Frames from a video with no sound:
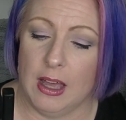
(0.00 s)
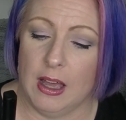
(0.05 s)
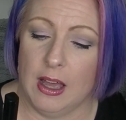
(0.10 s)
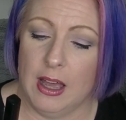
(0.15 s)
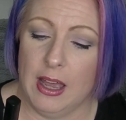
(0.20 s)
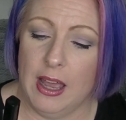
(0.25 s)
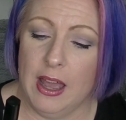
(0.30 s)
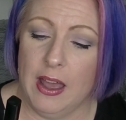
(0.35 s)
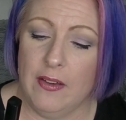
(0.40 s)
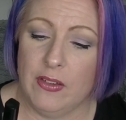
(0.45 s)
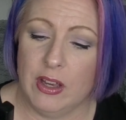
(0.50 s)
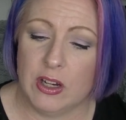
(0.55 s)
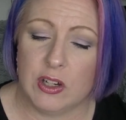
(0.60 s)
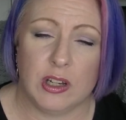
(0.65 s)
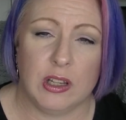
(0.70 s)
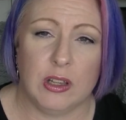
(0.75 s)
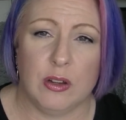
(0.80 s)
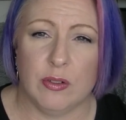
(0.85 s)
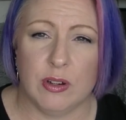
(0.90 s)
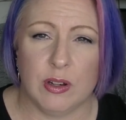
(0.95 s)
have
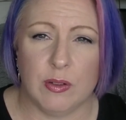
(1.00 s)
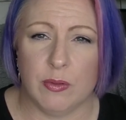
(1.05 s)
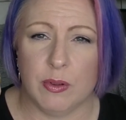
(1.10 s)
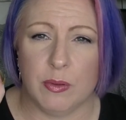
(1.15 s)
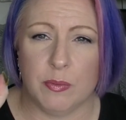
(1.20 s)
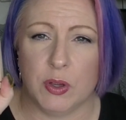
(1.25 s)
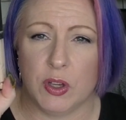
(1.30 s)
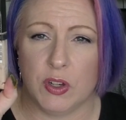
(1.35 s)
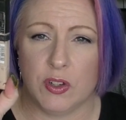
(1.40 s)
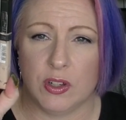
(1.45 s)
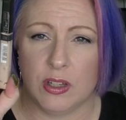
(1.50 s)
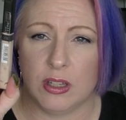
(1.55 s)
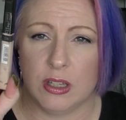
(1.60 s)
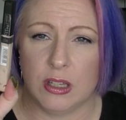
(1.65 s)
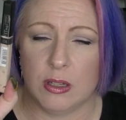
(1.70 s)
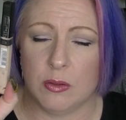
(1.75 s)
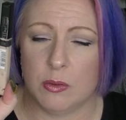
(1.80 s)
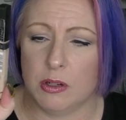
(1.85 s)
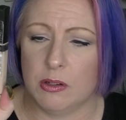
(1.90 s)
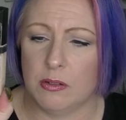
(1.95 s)
actually already repurchased
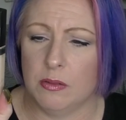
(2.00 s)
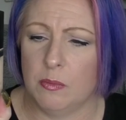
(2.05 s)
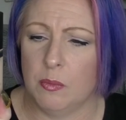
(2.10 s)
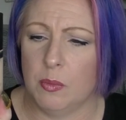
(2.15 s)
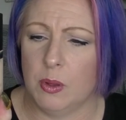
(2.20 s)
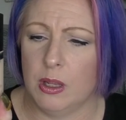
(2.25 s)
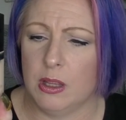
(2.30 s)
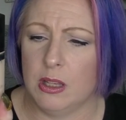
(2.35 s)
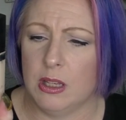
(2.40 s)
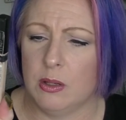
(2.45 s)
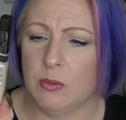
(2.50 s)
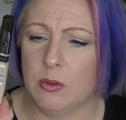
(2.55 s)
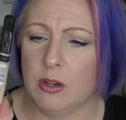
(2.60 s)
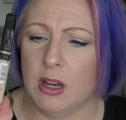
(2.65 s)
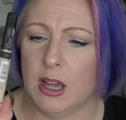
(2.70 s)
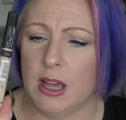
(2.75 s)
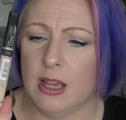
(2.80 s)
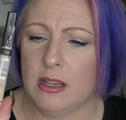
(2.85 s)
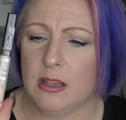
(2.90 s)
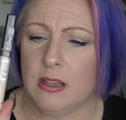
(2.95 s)
this one, but this one
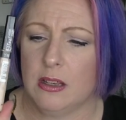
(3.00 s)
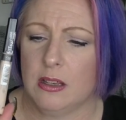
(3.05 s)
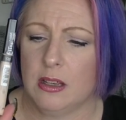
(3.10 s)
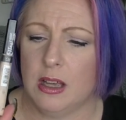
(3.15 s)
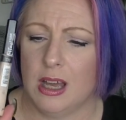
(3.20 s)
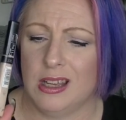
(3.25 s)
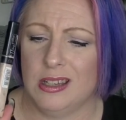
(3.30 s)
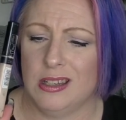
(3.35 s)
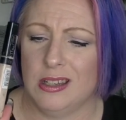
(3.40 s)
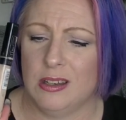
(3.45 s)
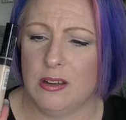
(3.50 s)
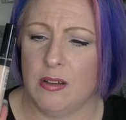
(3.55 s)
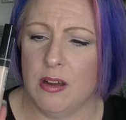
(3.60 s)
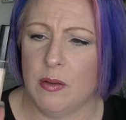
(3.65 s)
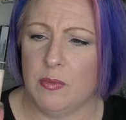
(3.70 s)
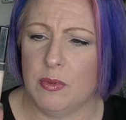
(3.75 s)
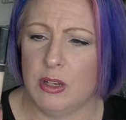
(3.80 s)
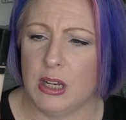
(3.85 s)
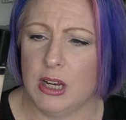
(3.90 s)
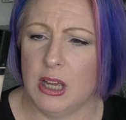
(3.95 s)
I
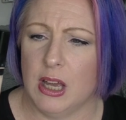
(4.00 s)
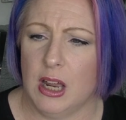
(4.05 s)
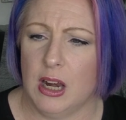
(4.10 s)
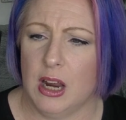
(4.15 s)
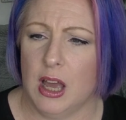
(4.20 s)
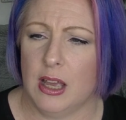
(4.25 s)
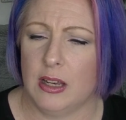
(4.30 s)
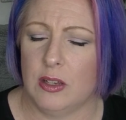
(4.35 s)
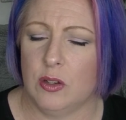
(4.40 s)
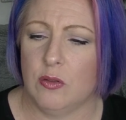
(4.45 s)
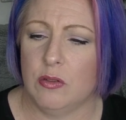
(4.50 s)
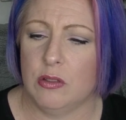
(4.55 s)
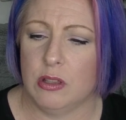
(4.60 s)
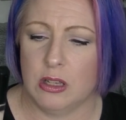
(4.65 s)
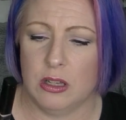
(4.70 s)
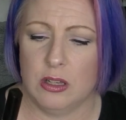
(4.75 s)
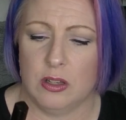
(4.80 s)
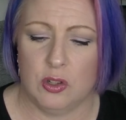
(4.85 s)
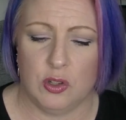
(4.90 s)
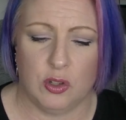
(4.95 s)
scraped it out. I took
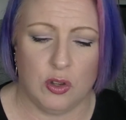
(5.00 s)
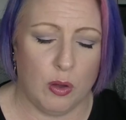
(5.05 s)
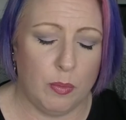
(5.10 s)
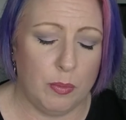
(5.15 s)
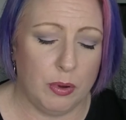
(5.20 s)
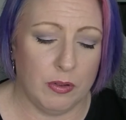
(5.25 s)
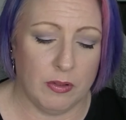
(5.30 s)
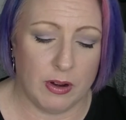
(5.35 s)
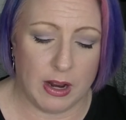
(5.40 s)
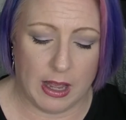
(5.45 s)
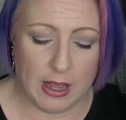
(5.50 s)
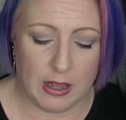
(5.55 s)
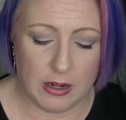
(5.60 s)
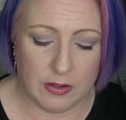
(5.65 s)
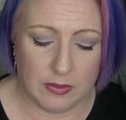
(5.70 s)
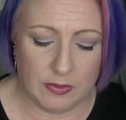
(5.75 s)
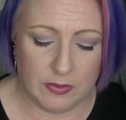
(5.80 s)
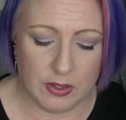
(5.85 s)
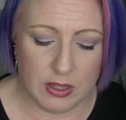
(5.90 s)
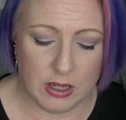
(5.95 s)
the stopper out
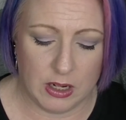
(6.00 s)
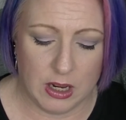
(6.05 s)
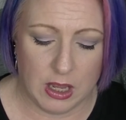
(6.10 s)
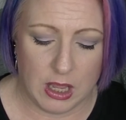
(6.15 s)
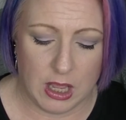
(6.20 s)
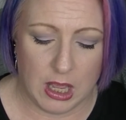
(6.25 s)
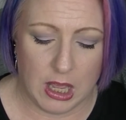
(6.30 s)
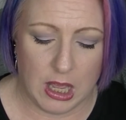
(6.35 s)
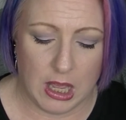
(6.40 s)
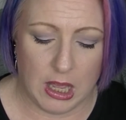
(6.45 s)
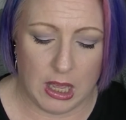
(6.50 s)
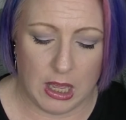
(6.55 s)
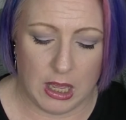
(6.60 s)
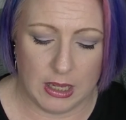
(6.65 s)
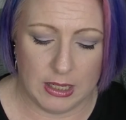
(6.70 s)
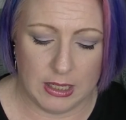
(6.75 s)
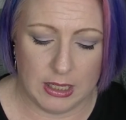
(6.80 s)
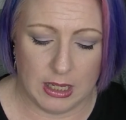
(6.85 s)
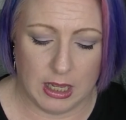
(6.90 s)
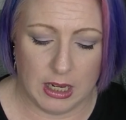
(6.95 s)
of it.
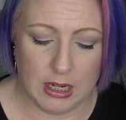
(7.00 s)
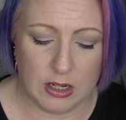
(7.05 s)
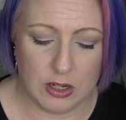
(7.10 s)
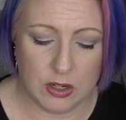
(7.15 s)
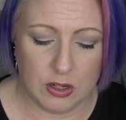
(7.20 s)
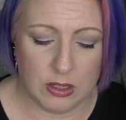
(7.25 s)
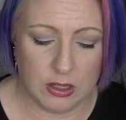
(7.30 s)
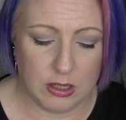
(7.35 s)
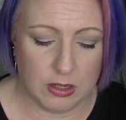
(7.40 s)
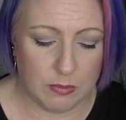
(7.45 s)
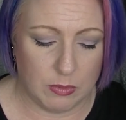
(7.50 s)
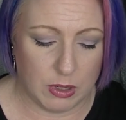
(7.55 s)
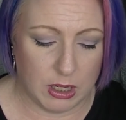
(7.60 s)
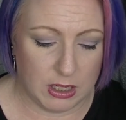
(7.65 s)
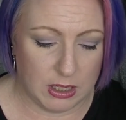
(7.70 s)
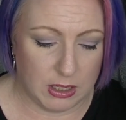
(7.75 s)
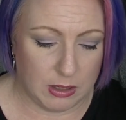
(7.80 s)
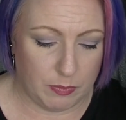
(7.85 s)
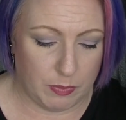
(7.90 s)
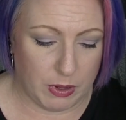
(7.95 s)
I started using my
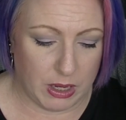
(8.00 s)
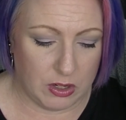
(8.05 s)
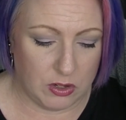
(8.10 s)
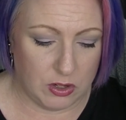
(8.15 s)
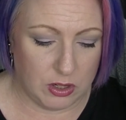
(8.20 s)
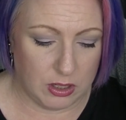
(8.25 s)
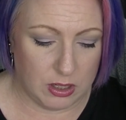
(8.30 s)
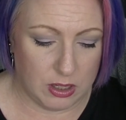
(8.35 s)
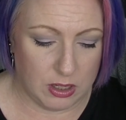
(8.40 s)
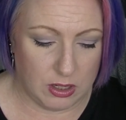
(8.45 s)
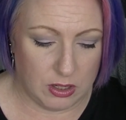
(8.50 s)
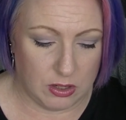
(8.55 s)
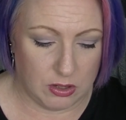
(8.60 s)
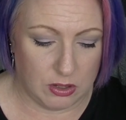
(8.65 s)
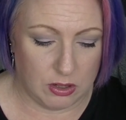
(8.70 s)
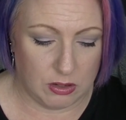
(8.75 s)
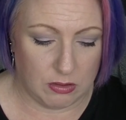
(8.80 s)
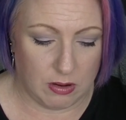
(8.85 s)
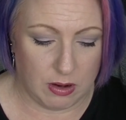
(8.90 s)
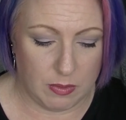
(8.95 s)
spatula to
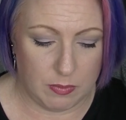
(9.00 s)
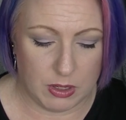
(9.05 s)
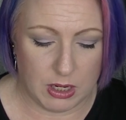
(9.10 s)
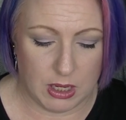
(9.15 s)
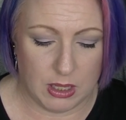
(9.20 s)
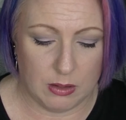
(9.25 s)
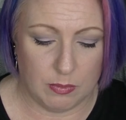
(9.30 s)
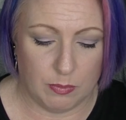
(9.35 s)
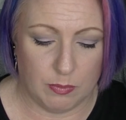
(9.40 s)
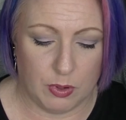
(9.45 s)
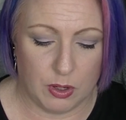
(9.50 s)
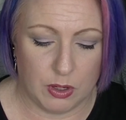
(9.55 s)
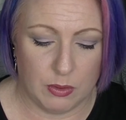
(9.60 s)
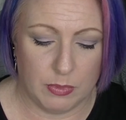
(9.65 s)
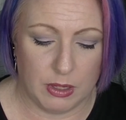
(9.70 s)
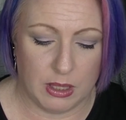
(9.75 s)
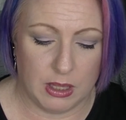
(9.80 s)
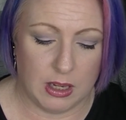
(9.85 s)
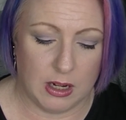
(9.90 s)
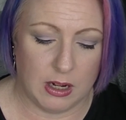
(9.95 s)
scrape down the bottom,
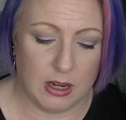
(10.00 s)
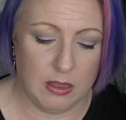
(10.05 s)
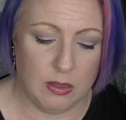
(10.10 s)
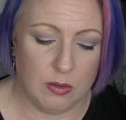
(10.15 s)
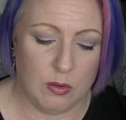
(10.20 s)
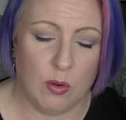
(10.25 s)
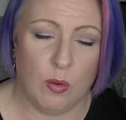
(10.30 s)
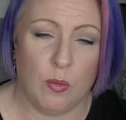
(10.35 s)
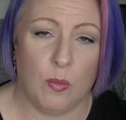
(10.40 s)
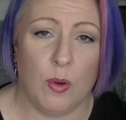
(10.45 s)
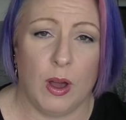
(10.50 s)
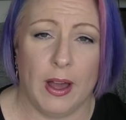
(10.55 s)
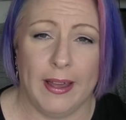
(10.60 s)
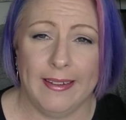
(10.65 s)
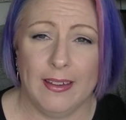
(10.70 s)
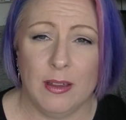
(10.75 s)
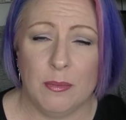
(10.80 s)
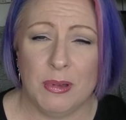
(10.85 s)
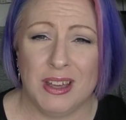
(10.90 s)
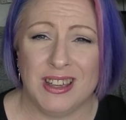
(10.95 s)
and then I thought, why
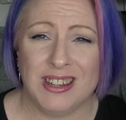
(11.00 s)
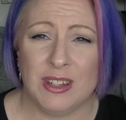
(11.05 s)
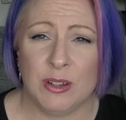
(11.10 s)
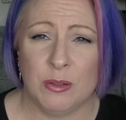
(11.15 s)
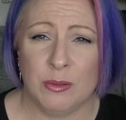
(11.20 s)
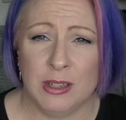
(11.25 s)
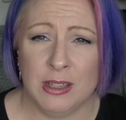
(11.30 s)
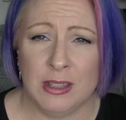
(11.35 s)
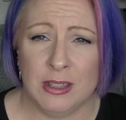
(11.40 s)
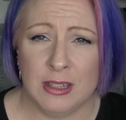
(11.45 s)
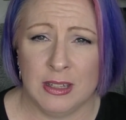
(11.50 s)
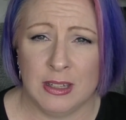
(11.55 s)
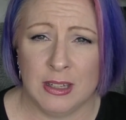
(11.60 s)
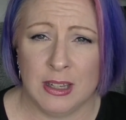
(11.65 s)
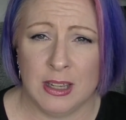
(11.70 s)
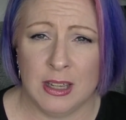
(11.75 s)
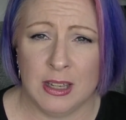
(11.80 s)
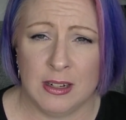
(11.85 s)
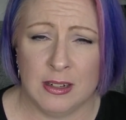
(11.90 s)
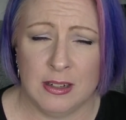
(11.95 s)
am I doing this
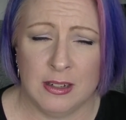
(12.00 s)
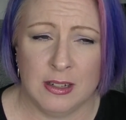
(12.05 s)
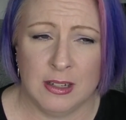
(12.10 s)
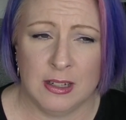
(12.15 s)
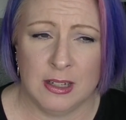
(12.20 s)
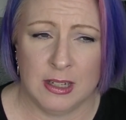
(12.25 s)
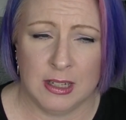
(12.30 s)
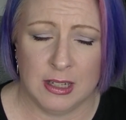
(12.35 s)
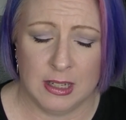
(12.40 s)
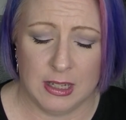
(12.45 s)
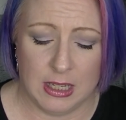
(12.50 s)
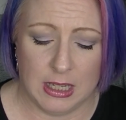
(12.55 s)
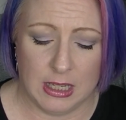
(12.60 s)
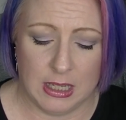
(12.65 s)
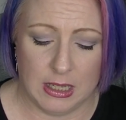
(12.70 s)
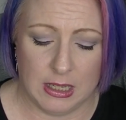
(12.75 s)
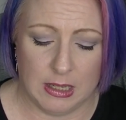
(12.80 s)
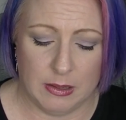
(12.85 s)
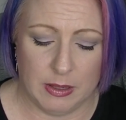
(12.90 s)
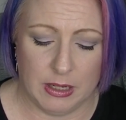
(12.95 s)
again?
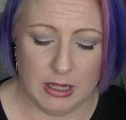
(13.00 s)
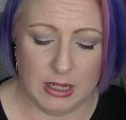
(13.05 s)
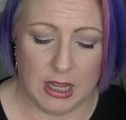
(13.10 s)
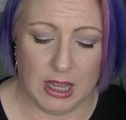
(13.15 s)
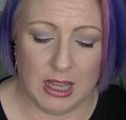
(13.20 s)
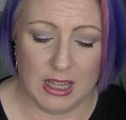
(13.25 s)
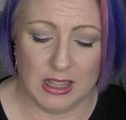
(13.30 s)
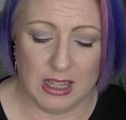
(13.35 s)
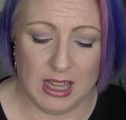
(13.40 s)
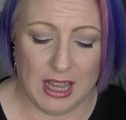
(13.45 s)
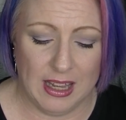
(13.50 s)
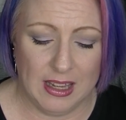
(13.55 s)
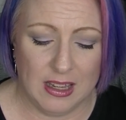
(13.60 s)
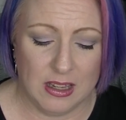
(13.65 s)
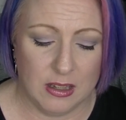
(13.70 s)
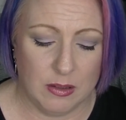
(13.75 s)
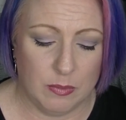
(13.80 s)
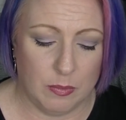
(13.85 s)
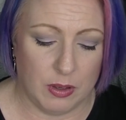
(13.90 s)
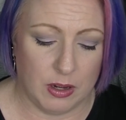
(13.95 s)
I mean, I like
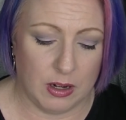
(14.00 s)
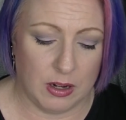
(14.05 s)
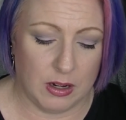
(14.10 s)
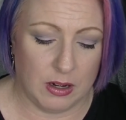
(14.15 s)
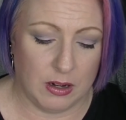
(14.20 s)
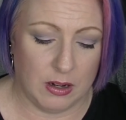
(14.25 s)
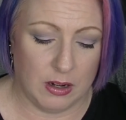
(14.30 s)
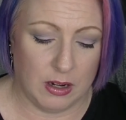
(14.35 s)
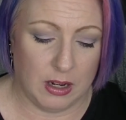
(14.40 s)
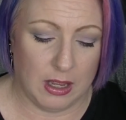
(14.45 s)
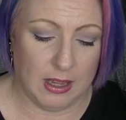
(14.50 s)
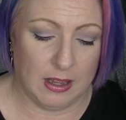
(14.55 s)
it, but I don't like